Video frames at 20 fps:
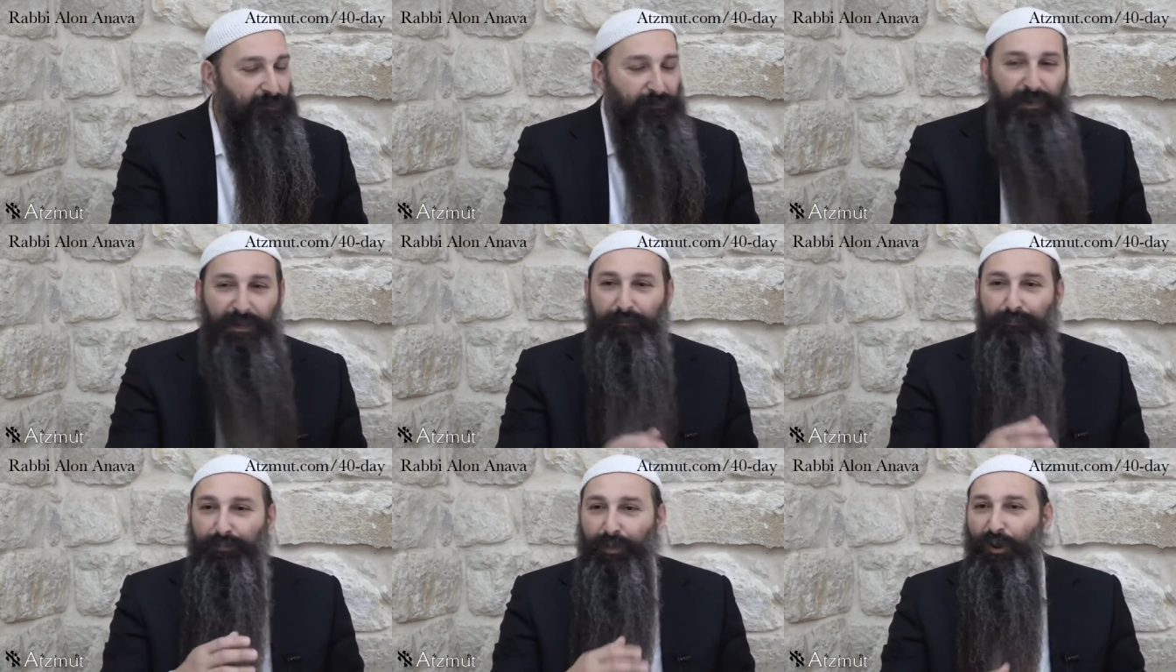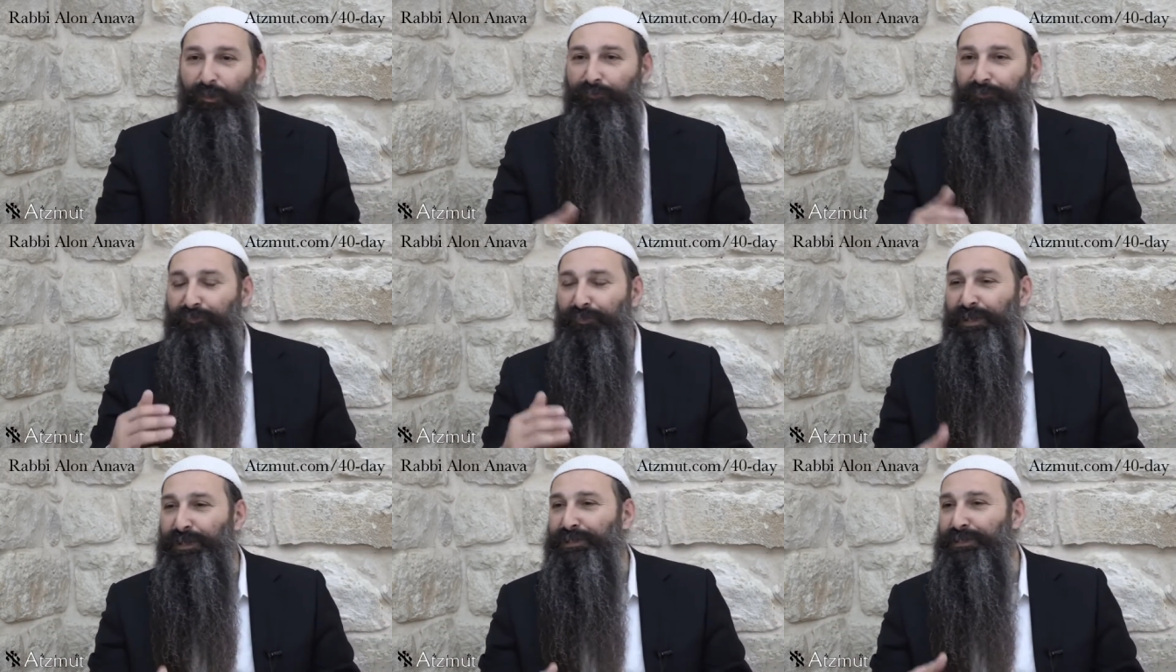but
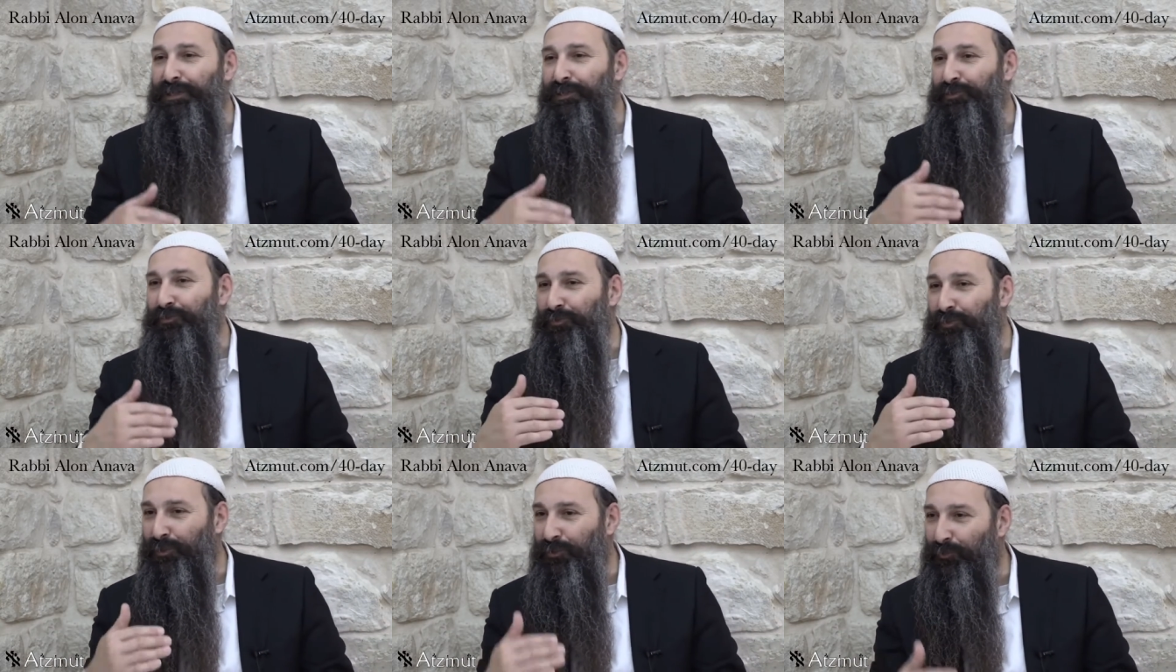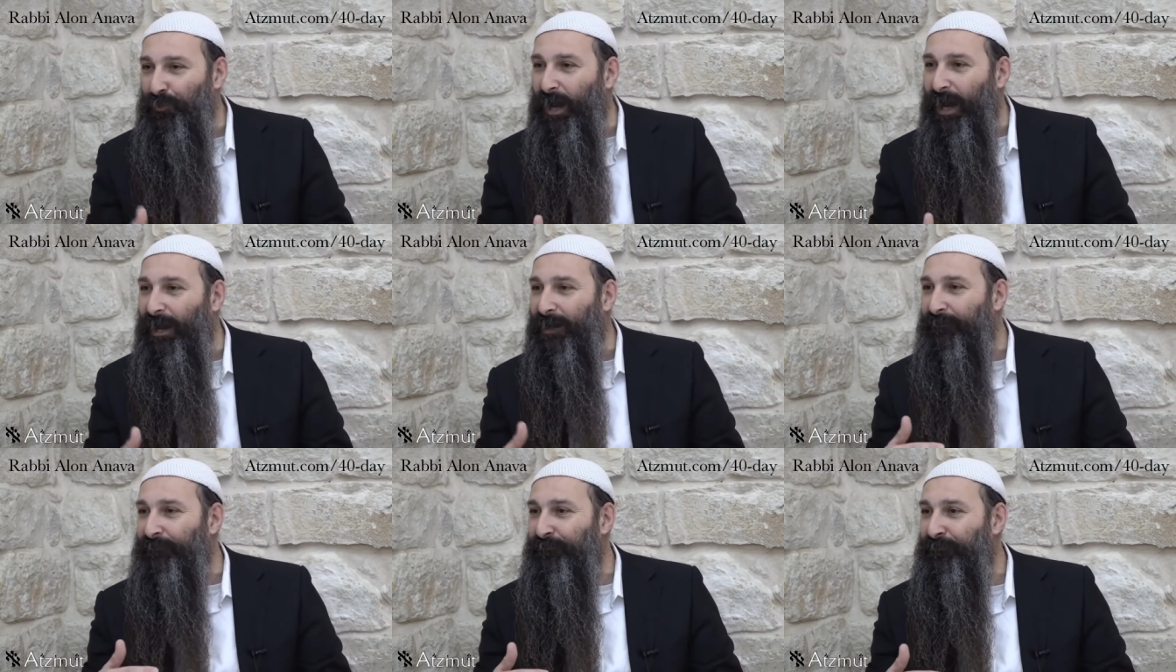both listened to their
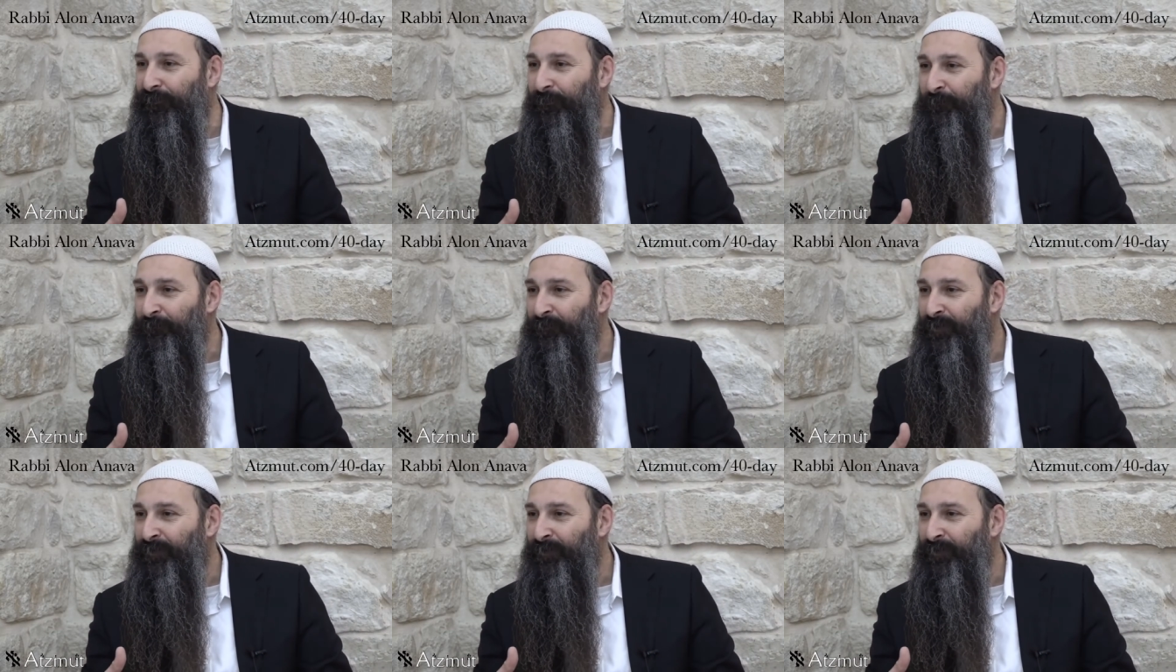wife,